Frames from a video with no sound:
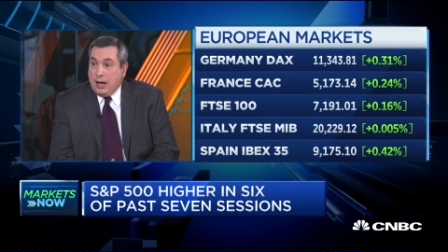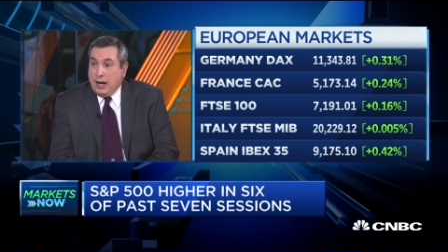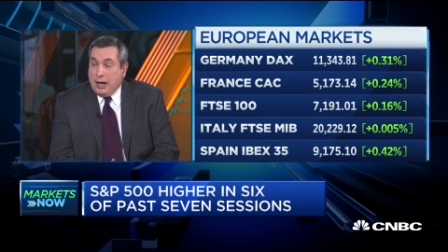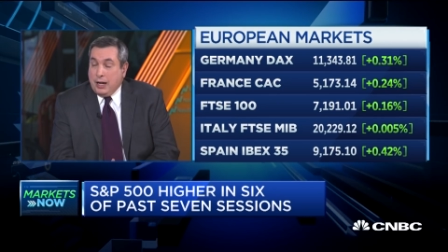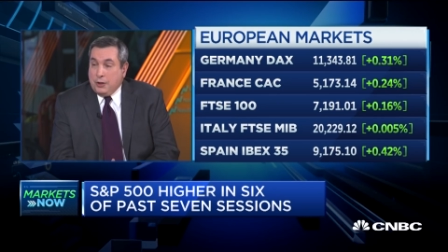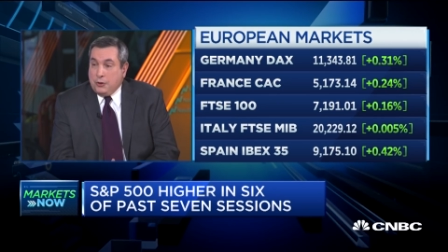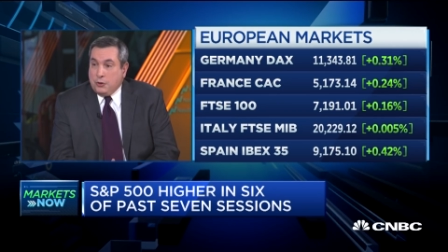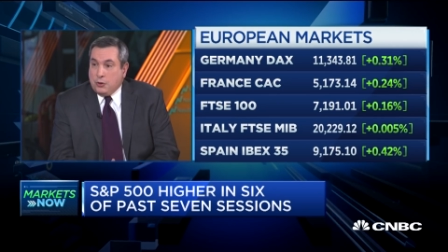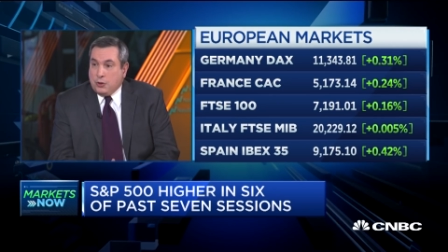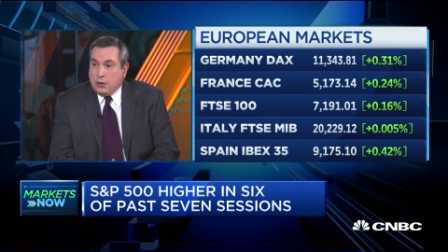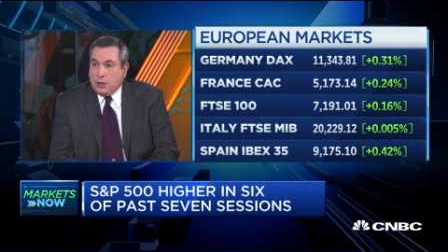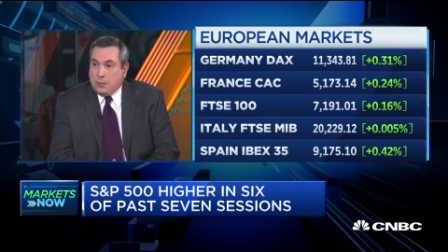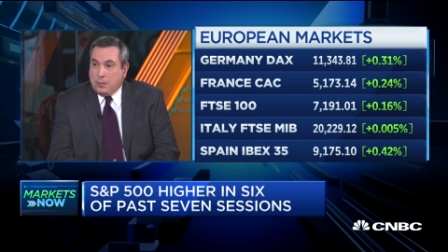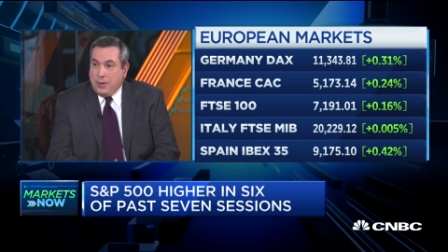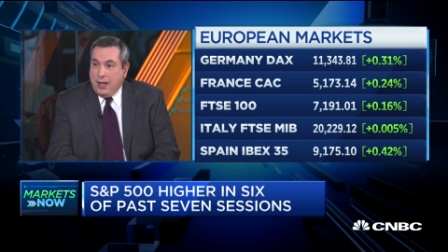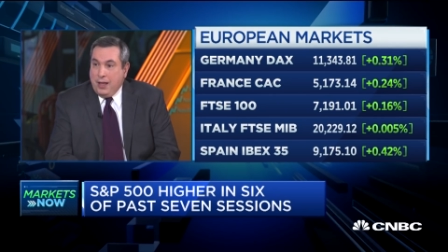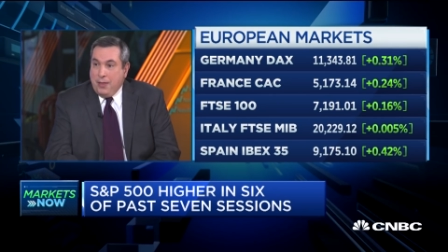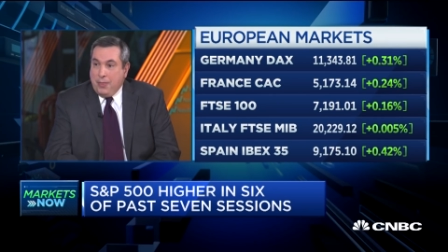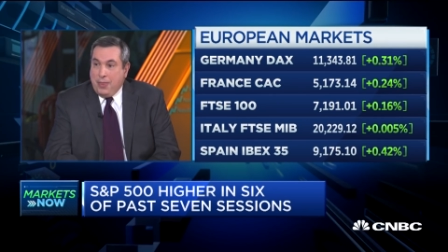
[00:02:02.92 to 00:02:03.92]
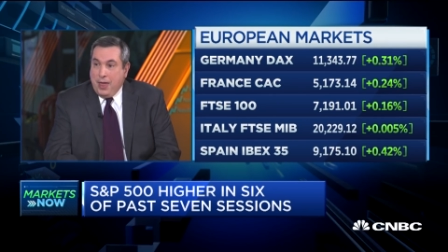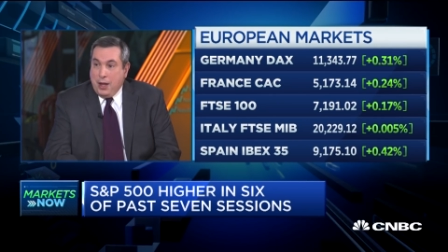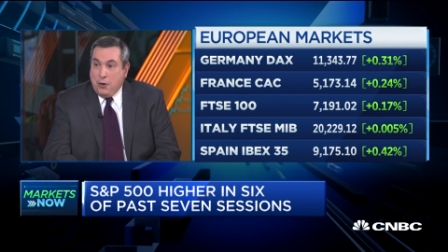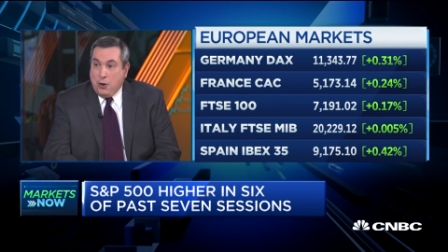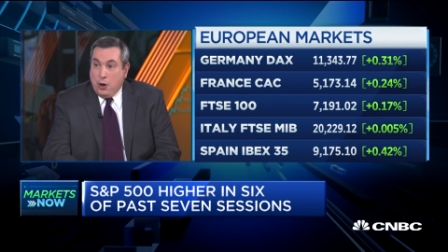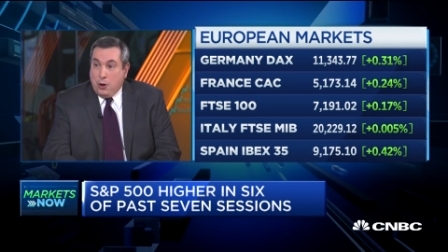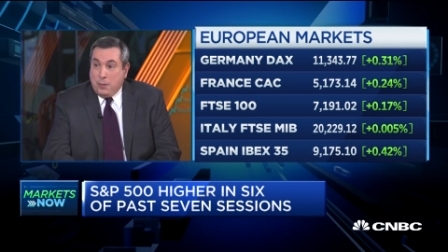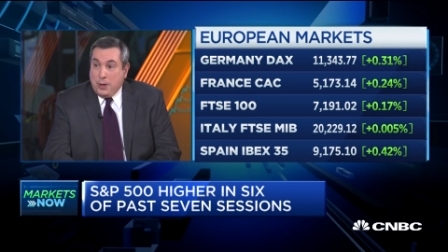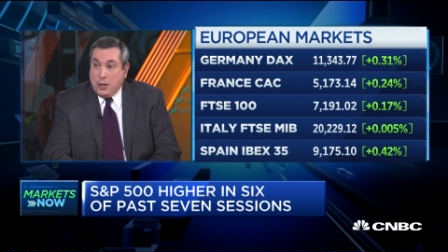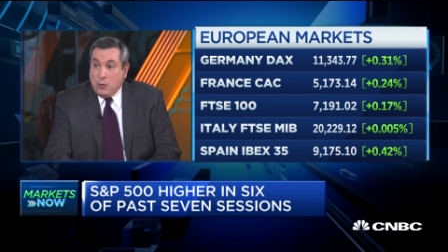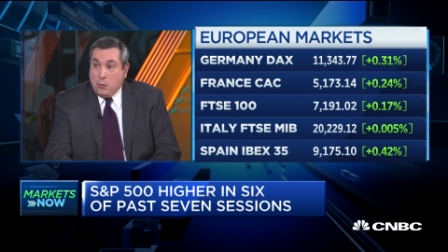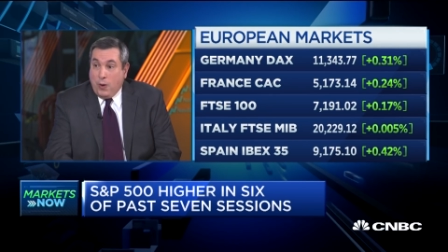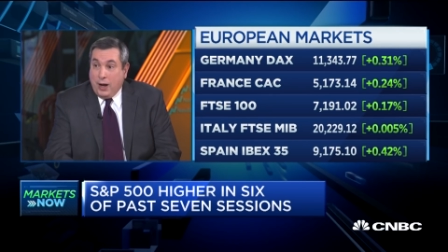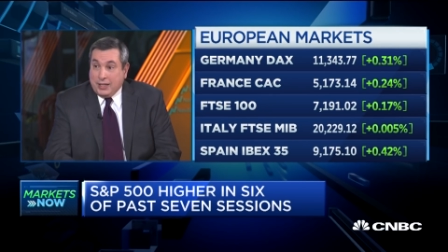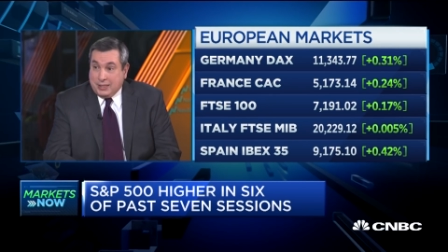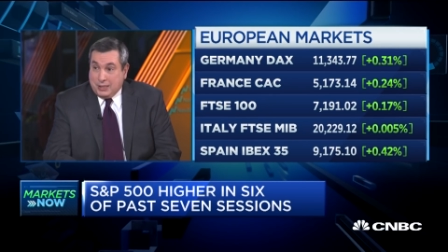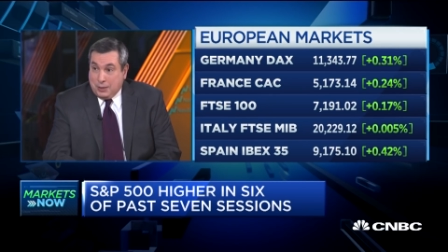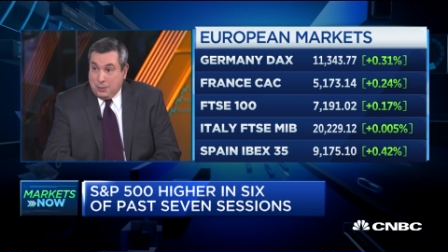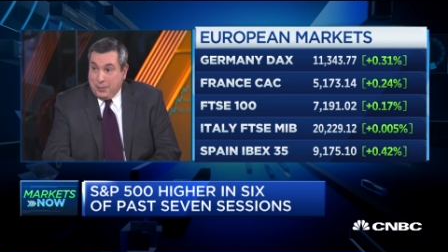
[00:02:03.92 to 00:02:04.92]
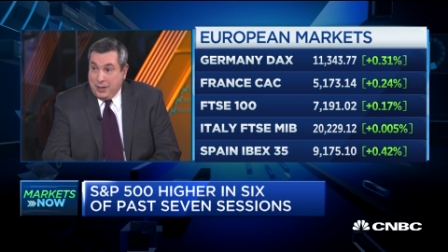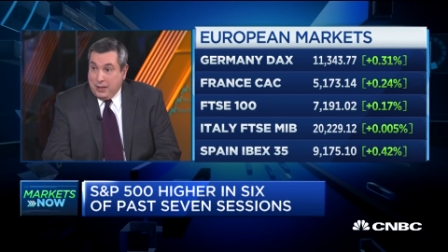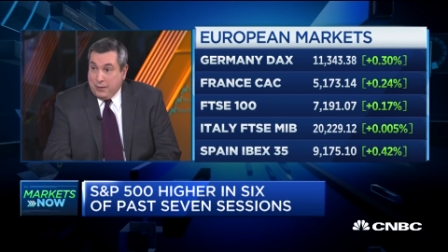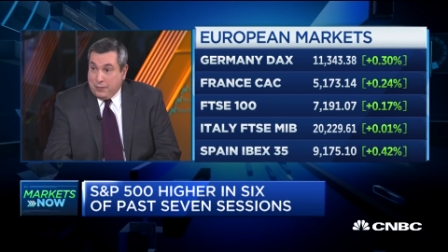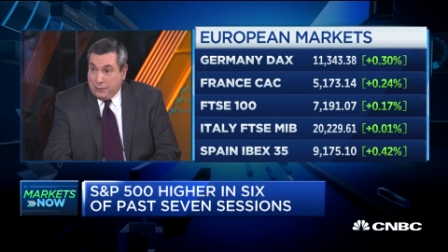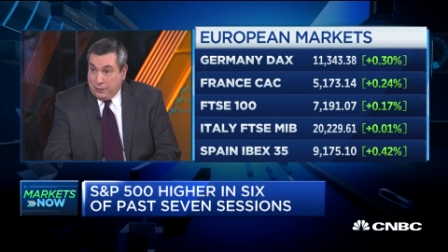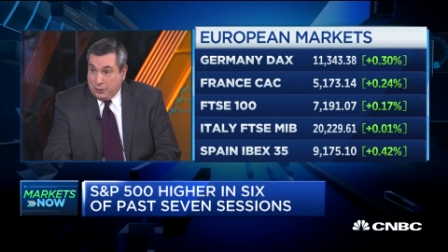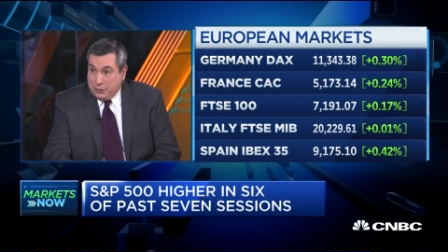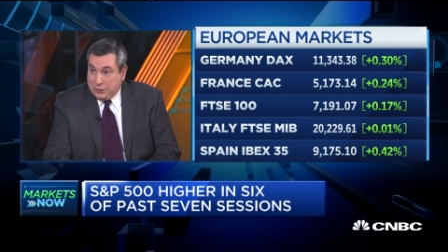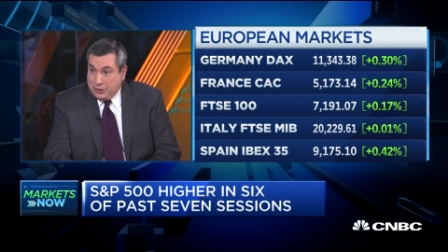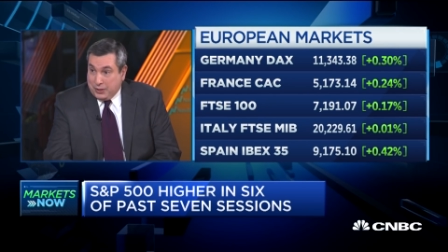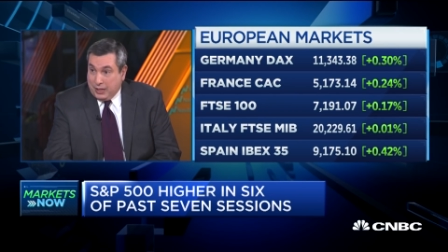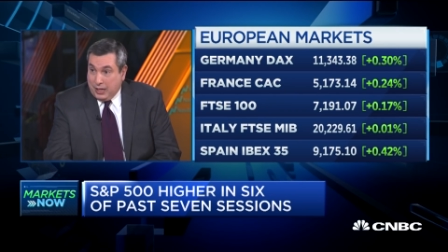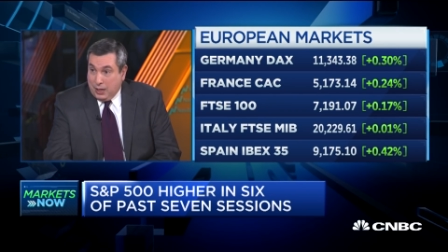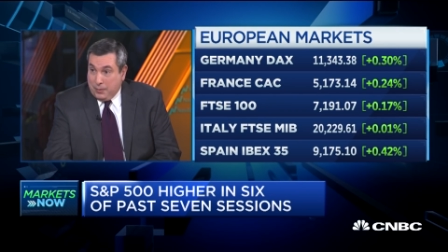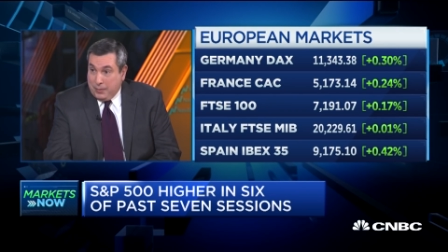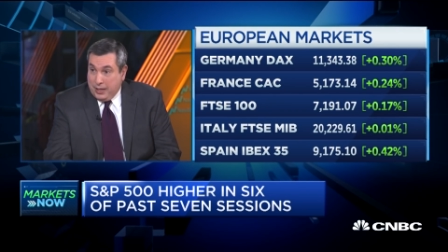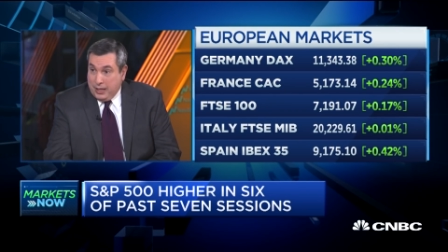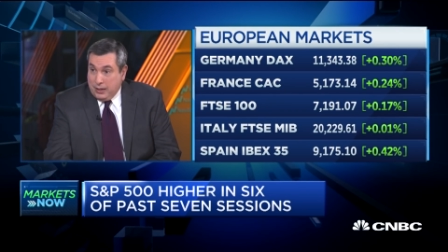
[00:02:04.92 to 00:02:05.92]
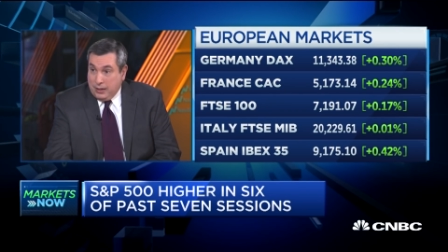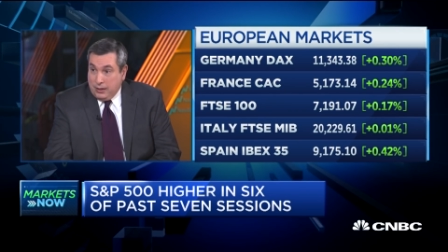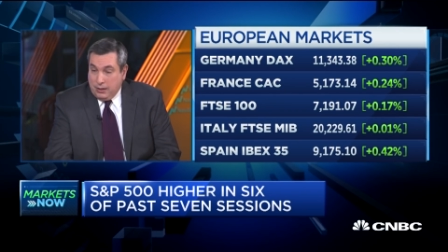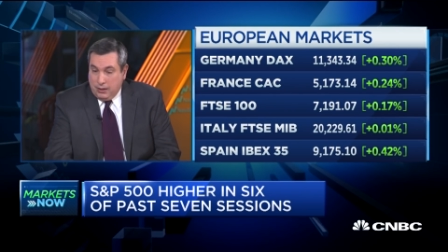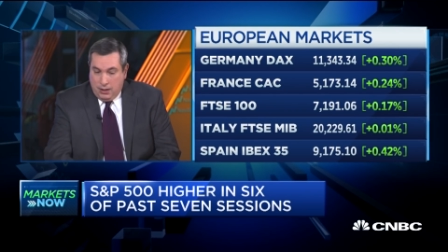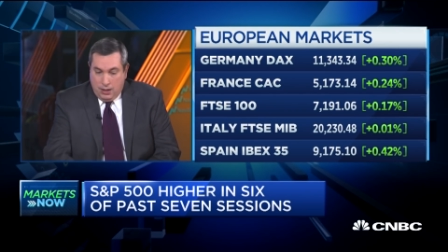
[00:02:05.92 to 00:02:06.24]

on Europe that nobody wants to be the first to come in.